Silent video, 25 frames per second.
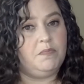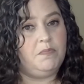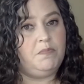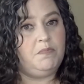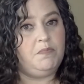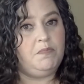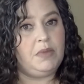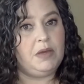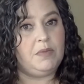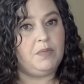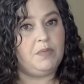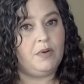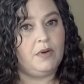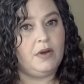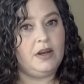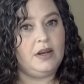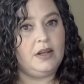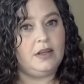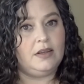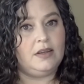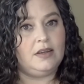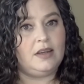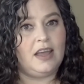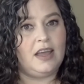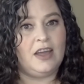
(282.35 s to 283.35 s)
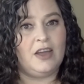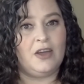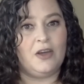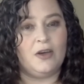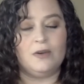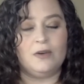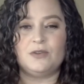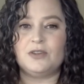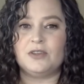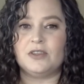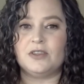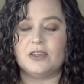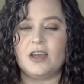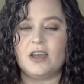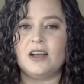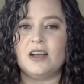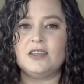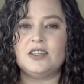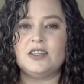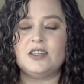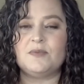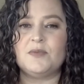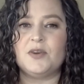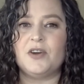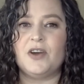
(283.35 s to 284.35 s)
be printed and go to the
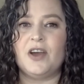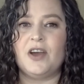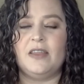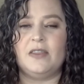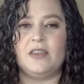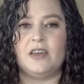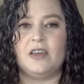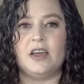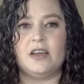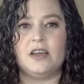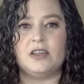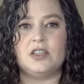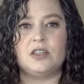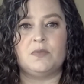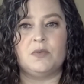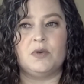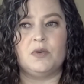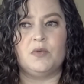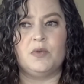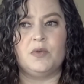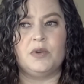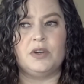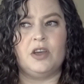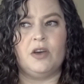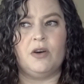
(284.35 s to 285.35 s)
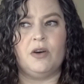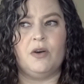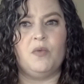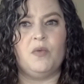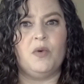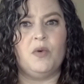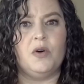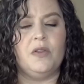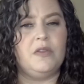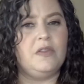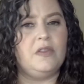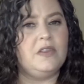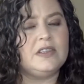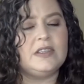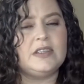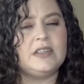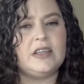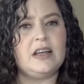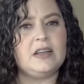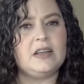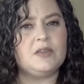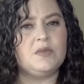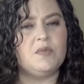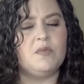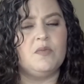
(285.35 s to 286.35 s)
customer, and the customer would go, well, this
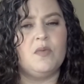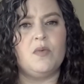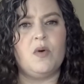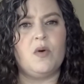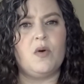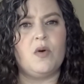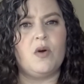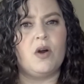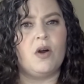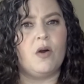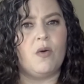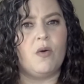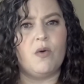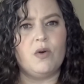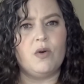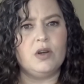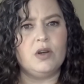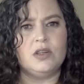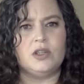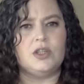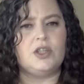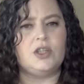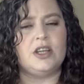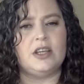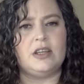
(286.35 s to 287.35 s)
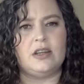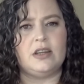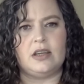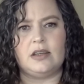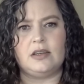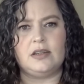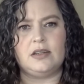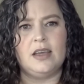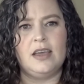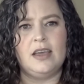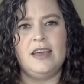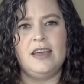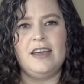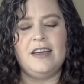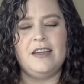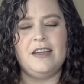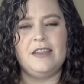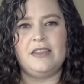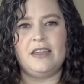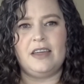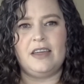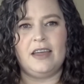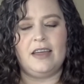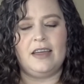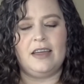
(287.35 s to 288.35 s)
has more orange in it
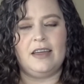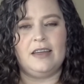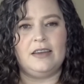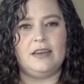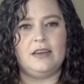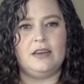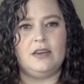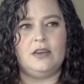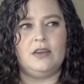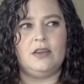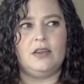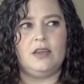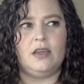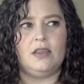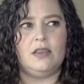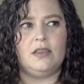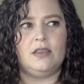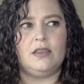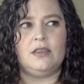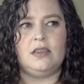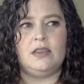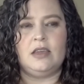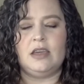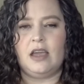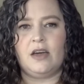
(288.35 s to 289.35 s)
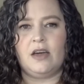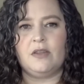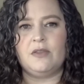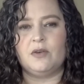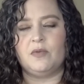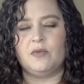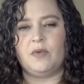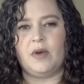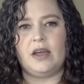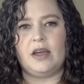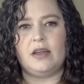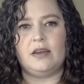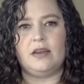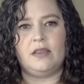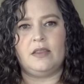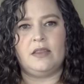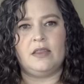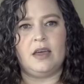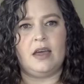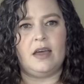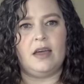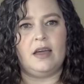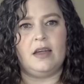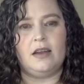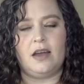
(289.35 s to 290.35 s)
than the other red
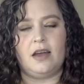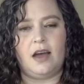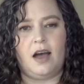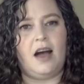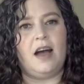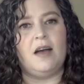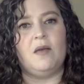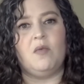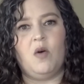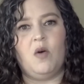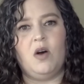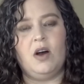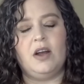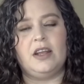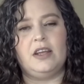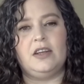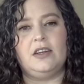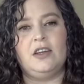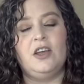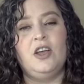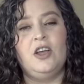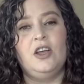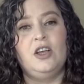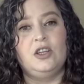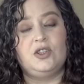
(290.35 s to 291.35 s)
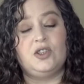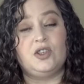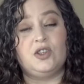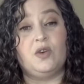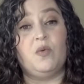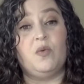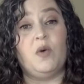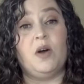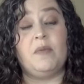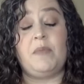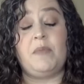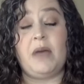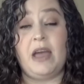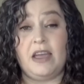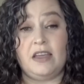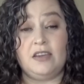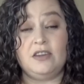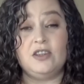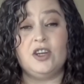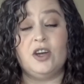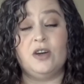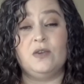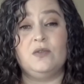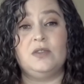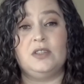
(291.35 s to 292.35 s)
that I wanted. So what
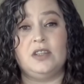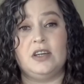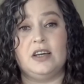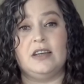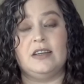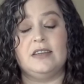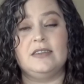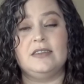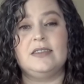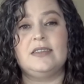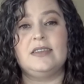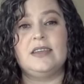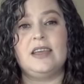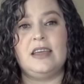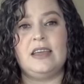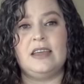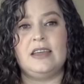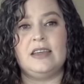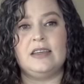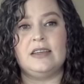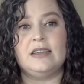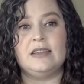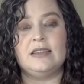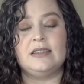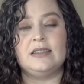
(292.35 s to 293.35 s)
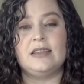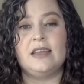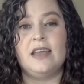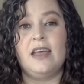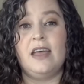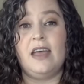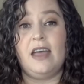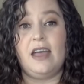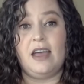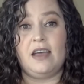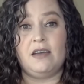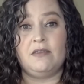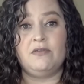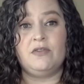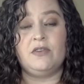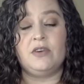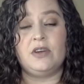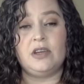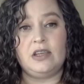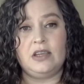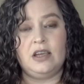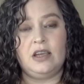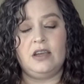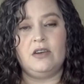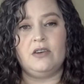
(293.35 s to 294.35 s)
Pantone does is every
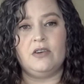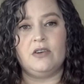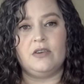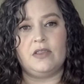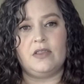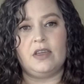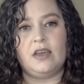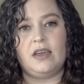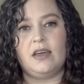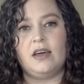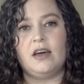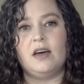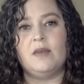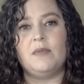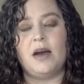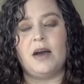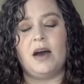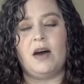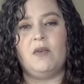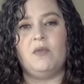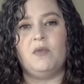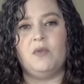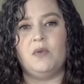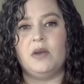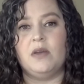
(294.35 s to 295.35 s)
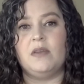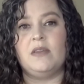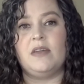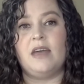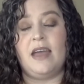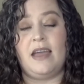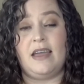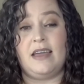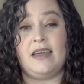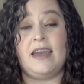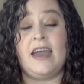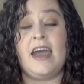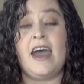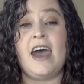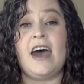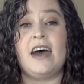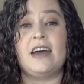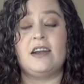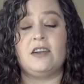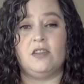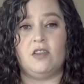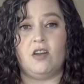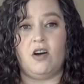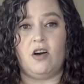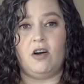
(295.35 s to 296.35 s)
year they come out with a
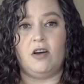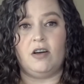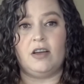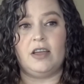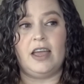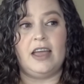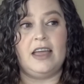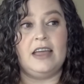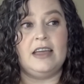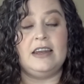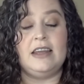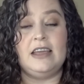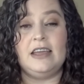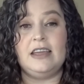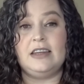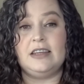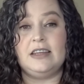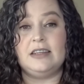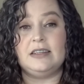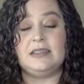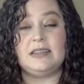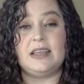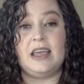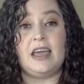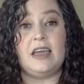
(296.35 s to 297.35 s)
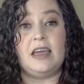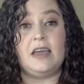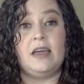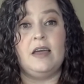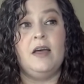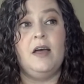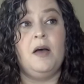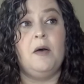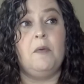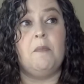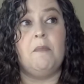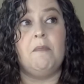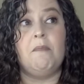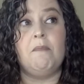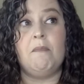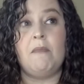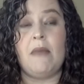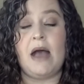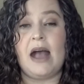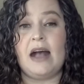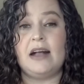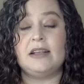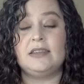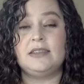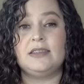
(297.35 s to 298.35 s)
catalog, and it is a
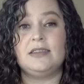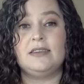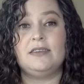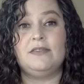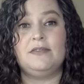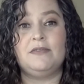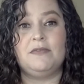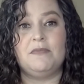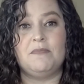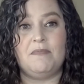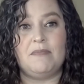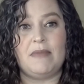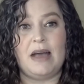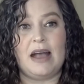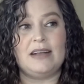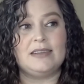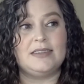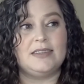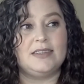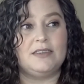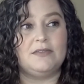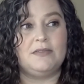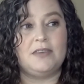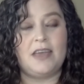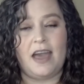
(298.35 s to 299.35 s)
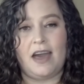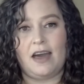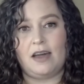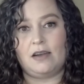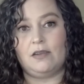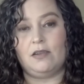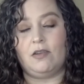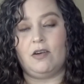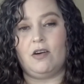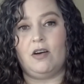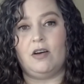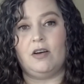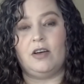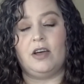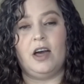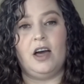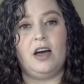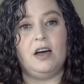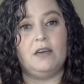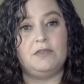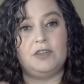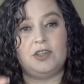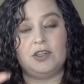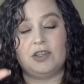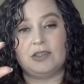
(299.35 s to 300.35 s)
massive, massive catalog
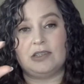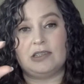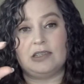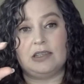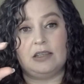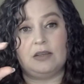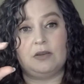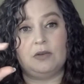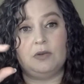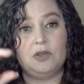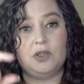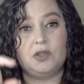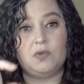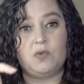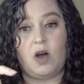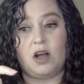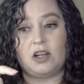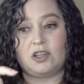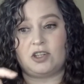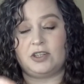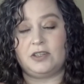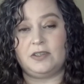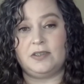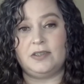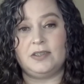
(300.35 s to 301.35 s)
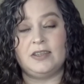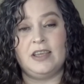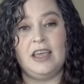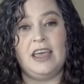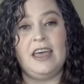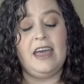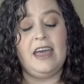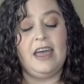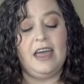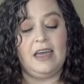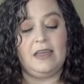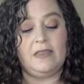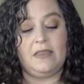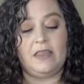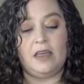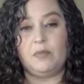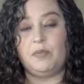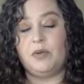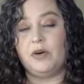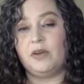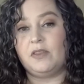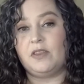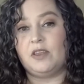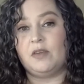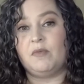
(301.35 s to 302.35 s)
of just little swatches, and they
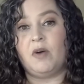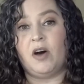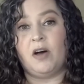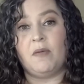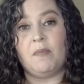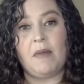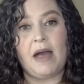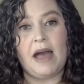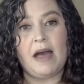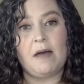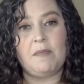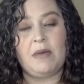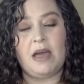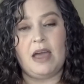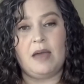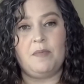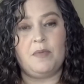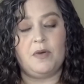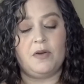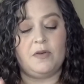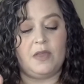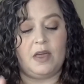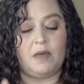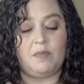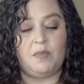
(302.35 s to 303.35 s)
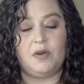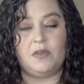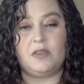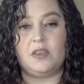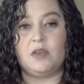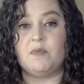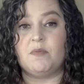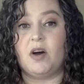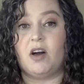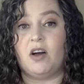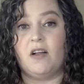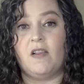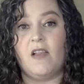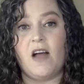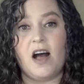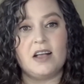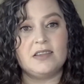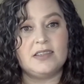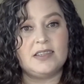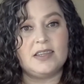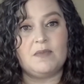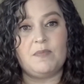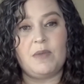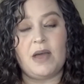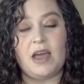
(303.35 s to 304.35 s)
put them on matte paper, they put them on
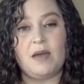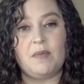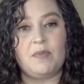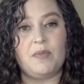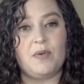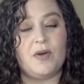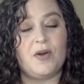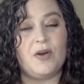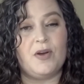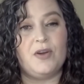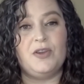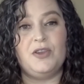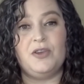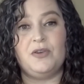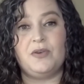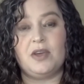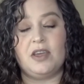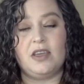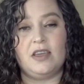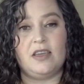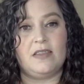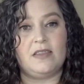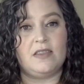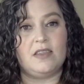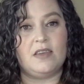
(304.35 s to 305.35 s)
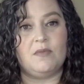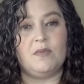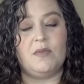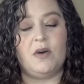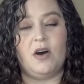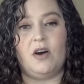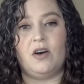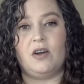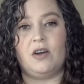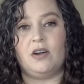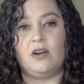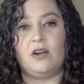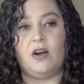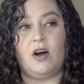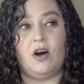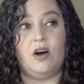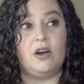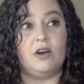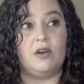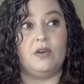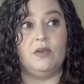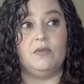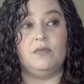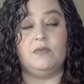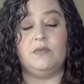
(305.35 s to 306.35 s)
glossy paper. You can get them on
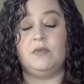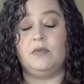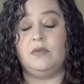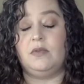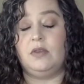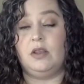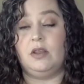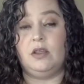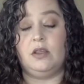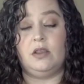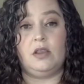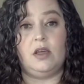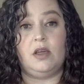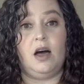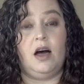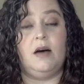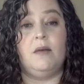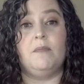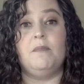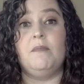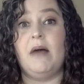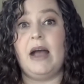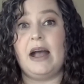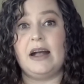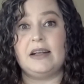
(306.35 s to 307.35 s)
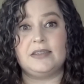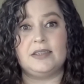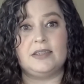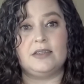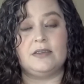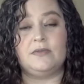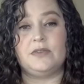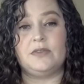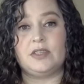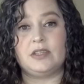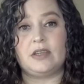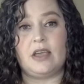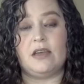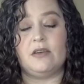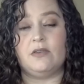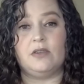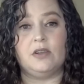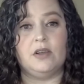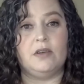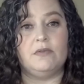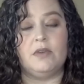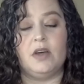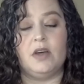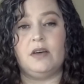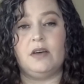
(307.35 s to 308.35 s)
a massive scale
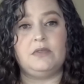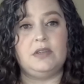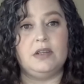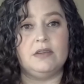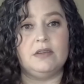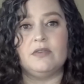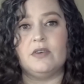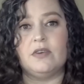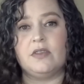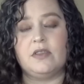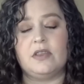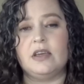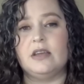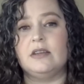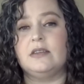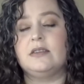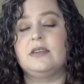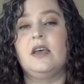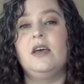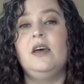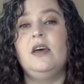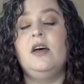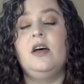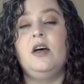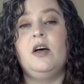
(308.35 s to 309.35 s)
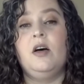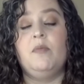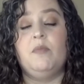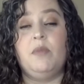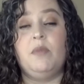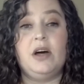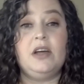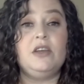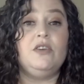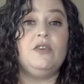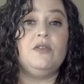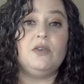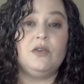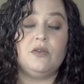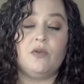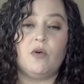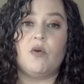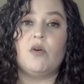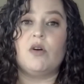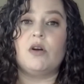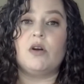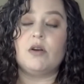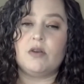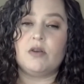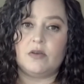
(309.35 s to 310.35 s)
of different things, but you can
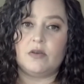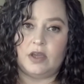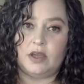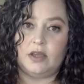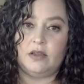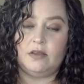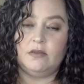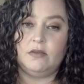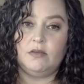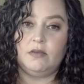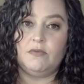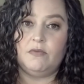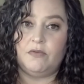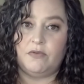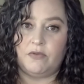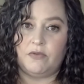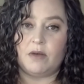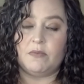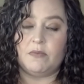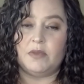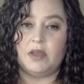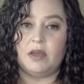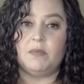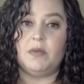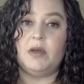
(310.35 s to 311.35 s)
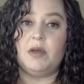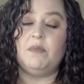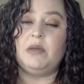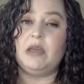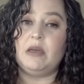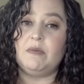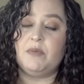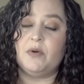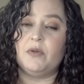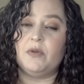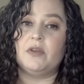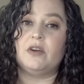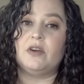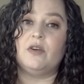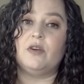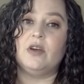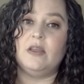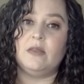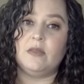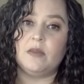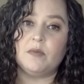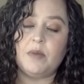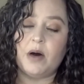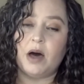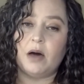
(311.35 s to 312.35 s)
order it from them, and people that are
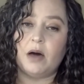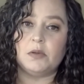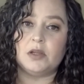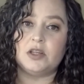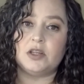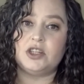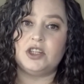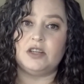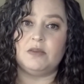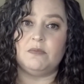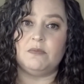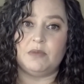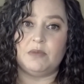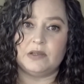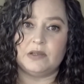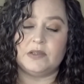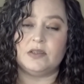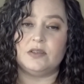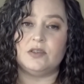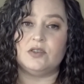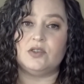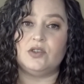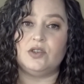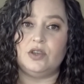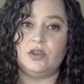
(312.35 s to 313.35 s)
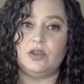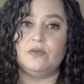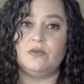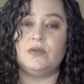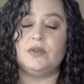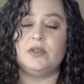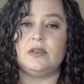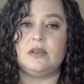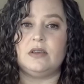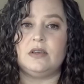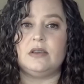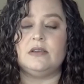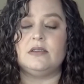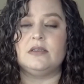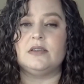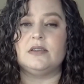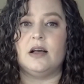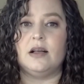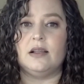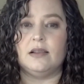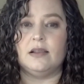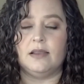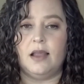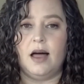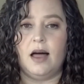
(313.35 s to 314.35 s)
in the publishing business use these
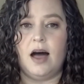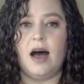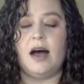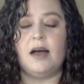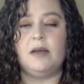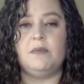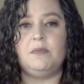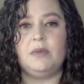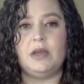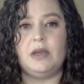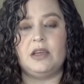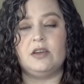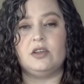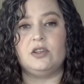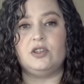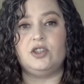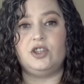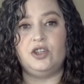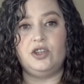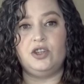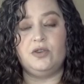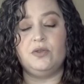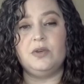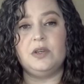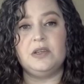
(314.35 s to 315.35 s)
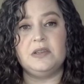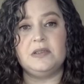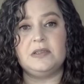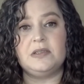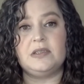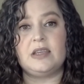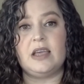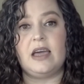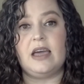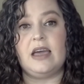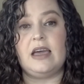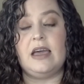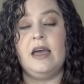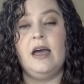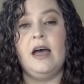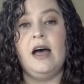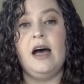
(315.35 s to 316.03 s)
a lot because you can say,